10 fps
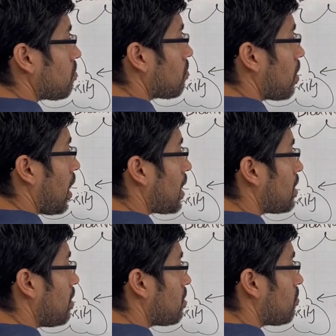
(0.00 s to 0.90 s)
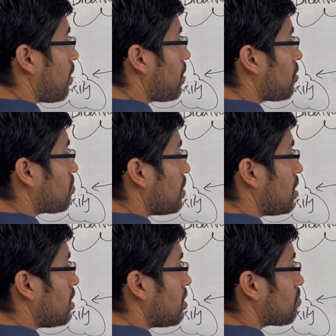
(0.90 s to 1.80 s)
Identify the
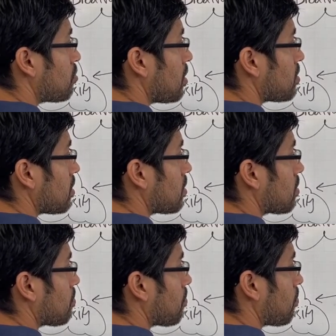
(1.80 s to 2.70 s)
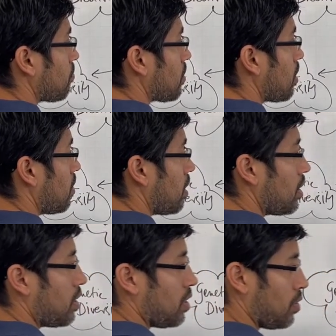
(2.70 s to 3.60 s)
species present.
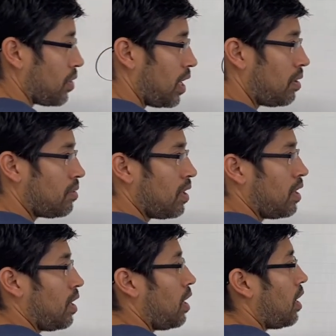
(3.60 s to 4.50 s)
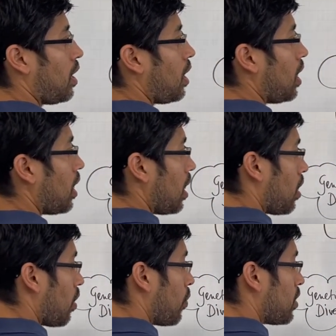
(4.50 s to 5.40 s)
Okay?
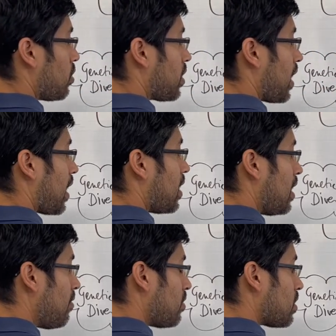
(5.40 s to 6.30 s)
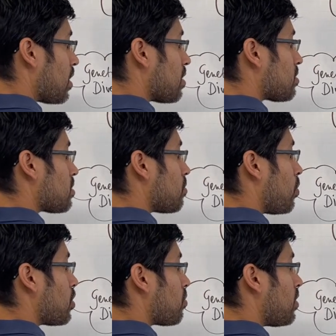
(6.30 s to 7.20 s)
When you're looking at evenness,
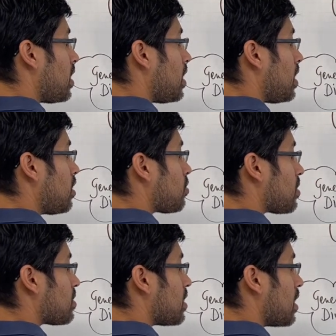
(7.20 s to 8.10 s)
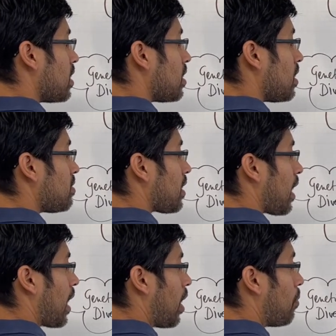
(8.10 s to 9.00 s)
what you're really interested in is
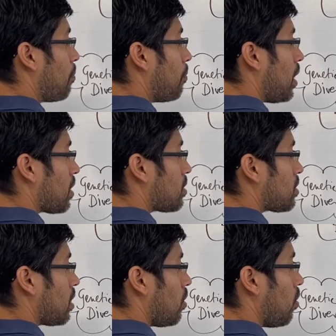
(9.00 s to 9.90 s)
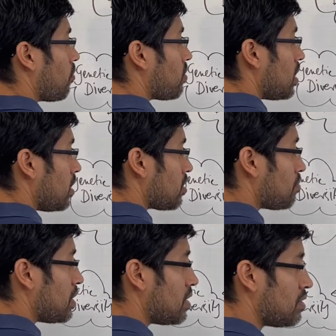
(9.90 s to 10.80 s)
how much of each
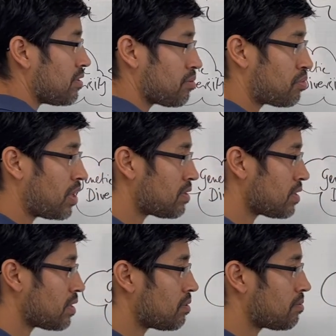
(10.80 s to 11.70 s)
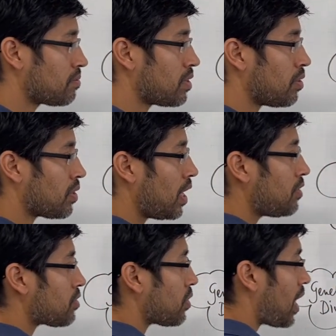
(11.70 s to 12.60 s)
species is present. Okay,
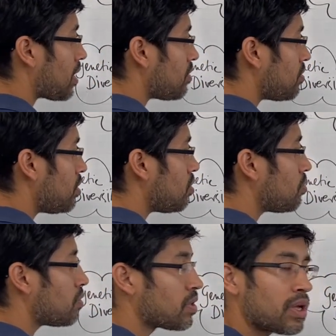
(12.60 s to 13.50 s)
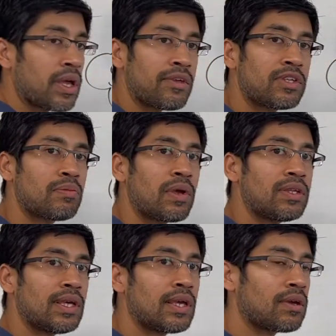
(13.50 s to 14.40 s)
so that is you
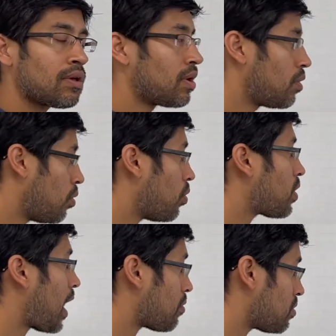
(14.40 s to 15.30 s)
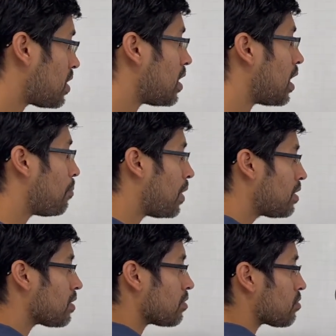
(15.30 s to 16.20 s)
estimating or counting
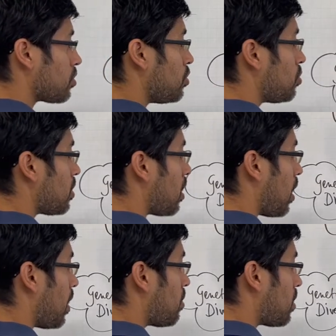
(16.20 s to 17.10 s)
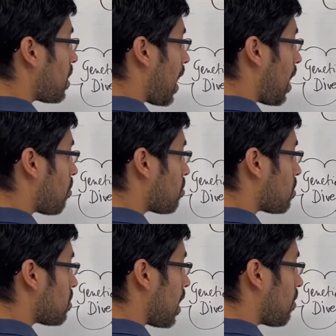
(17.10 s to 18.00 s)
abundance. So you can either
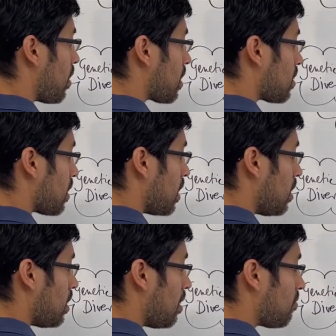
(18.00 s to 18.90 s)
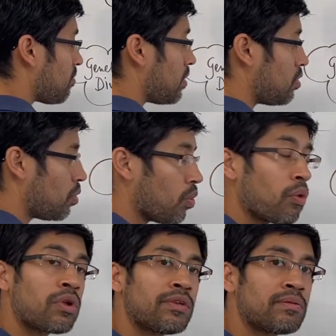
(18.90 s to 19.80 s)
count directly if your
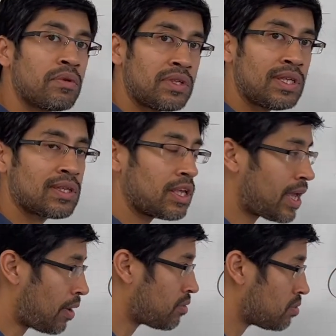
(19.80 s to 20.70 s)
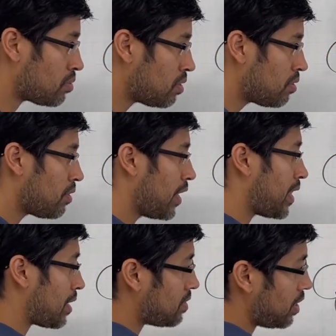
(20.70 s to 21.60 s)
organism is easily countable.
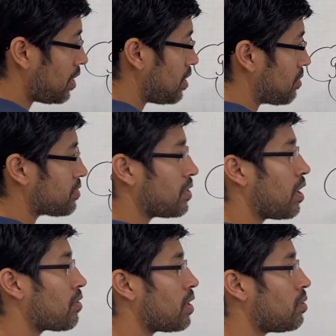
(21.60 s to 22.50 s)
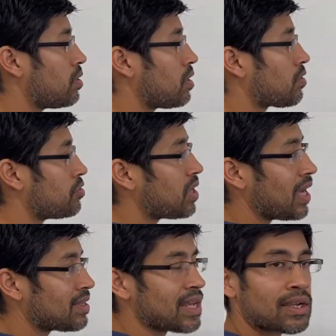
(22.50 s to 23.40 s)
That's the ideal scenario because you get
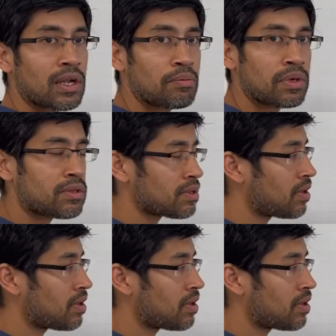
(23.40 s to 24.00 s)
exact numbers.